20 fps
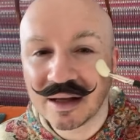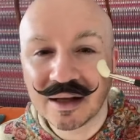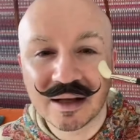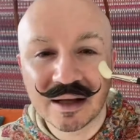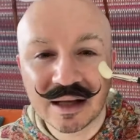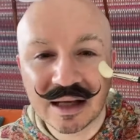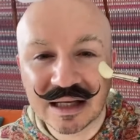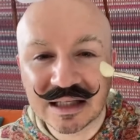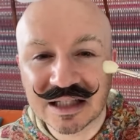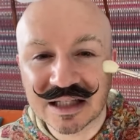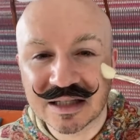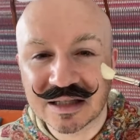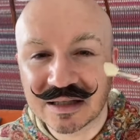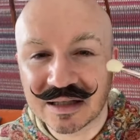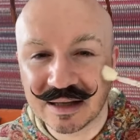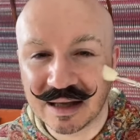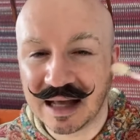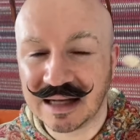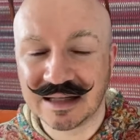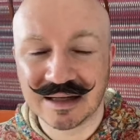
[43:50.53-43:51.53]
it just
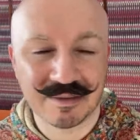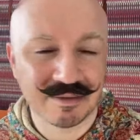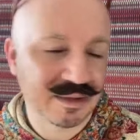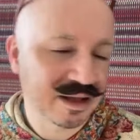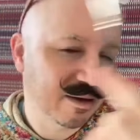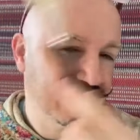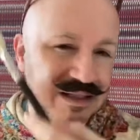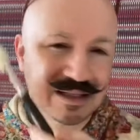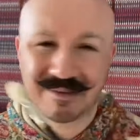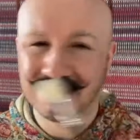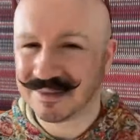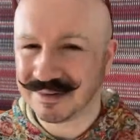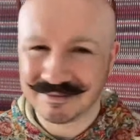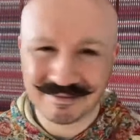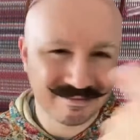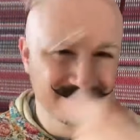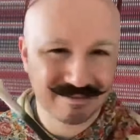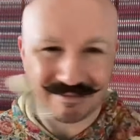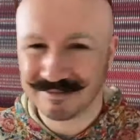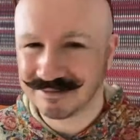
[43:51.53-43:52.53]
ends up
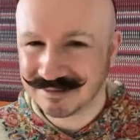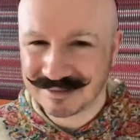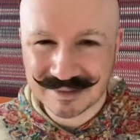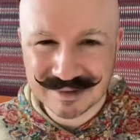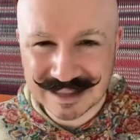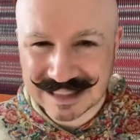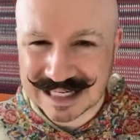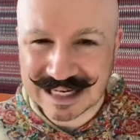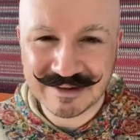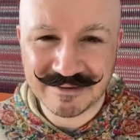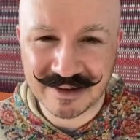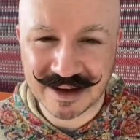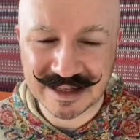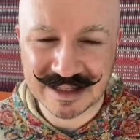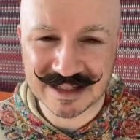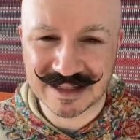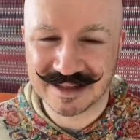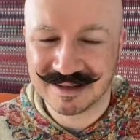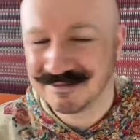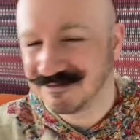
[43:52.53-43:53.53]
tin
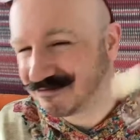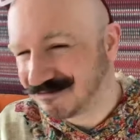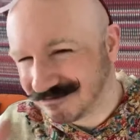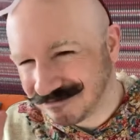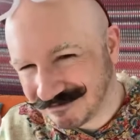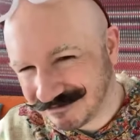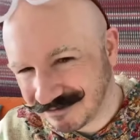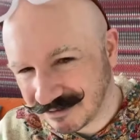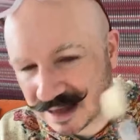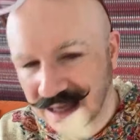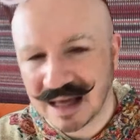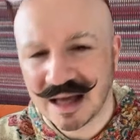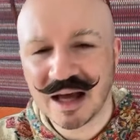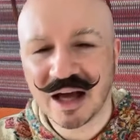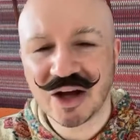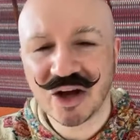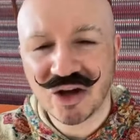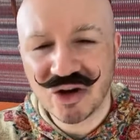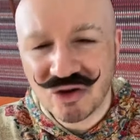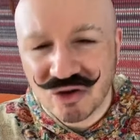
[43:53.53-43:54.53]
face.
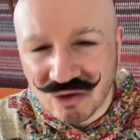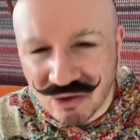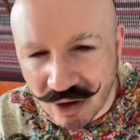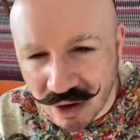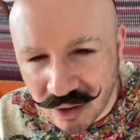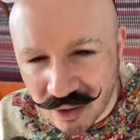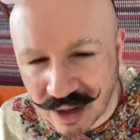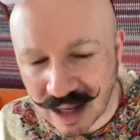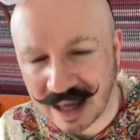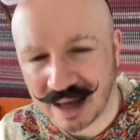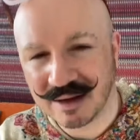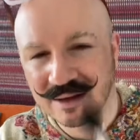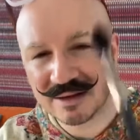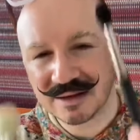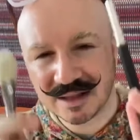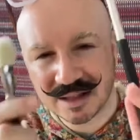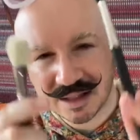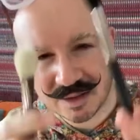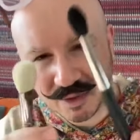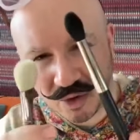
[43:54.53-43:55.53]
Control it.
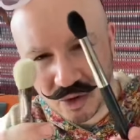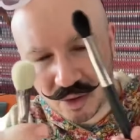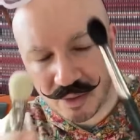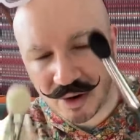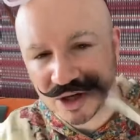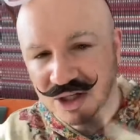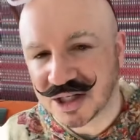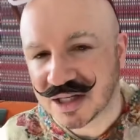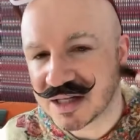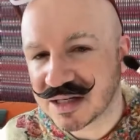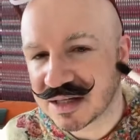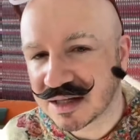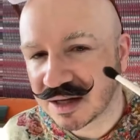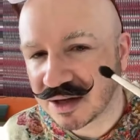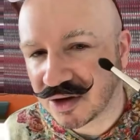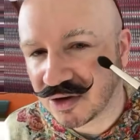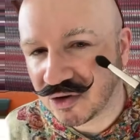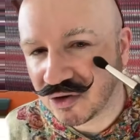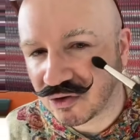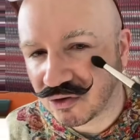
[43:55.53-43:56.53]
Smaller brushes
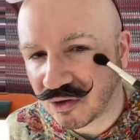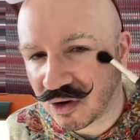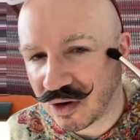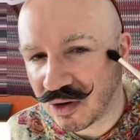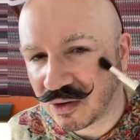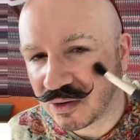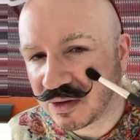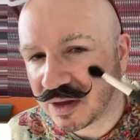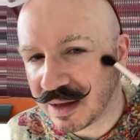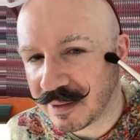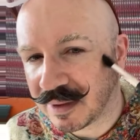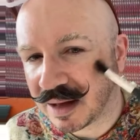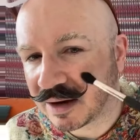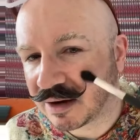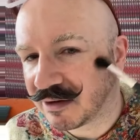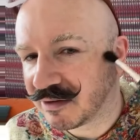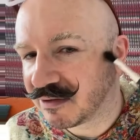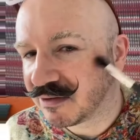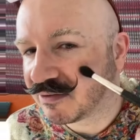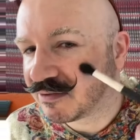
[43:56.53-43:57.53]
control the amount
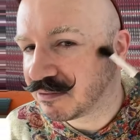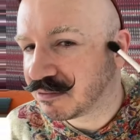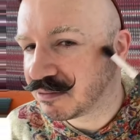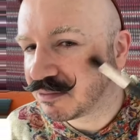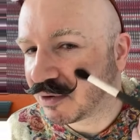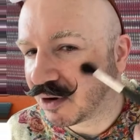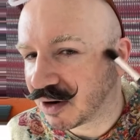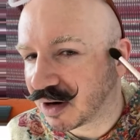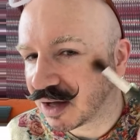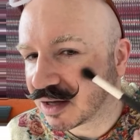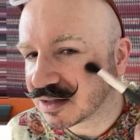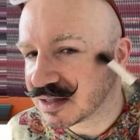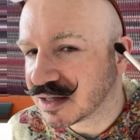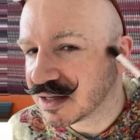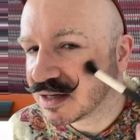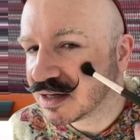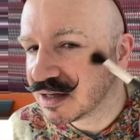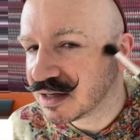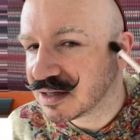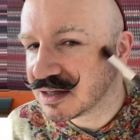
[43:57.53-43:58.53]
of product.
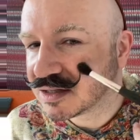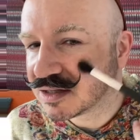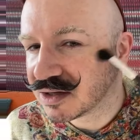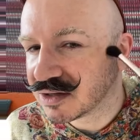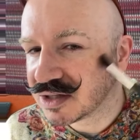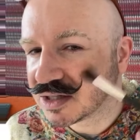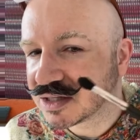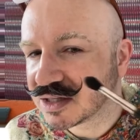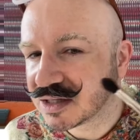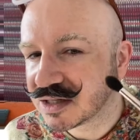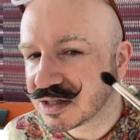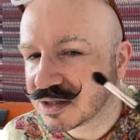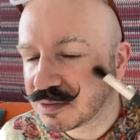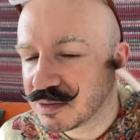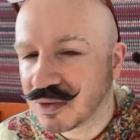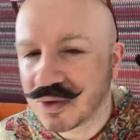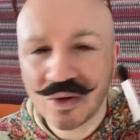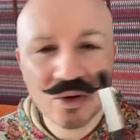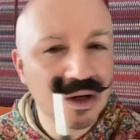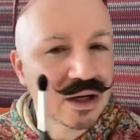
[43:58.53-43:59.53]
So just a
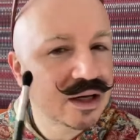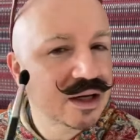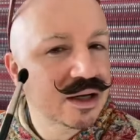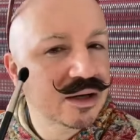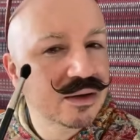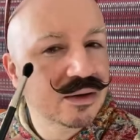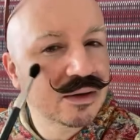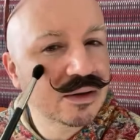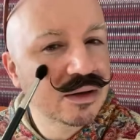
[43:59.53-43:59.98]
smaller little